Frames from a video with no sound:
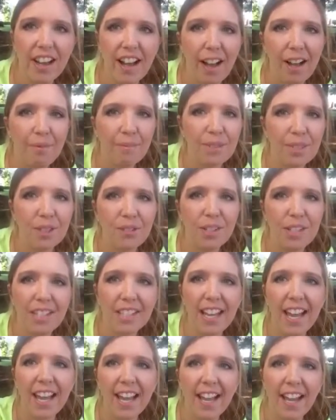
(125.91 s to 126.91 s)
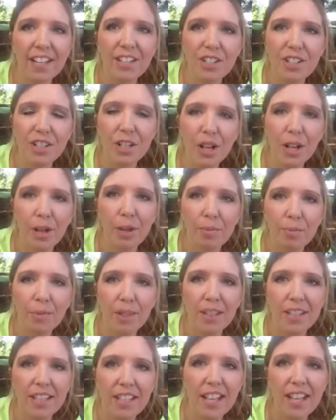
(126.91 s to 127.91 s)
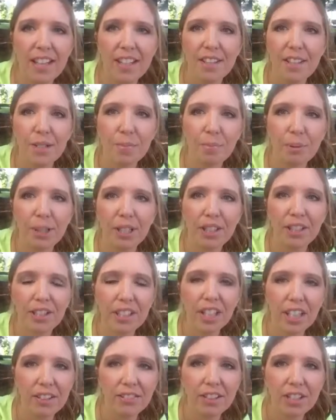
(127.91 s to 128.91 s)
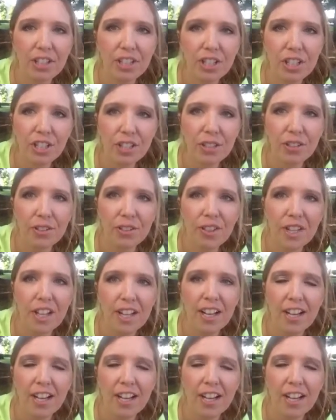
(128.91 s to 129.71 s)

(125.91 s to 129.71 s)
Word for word: Um, so today, I just hope that this prayer covers you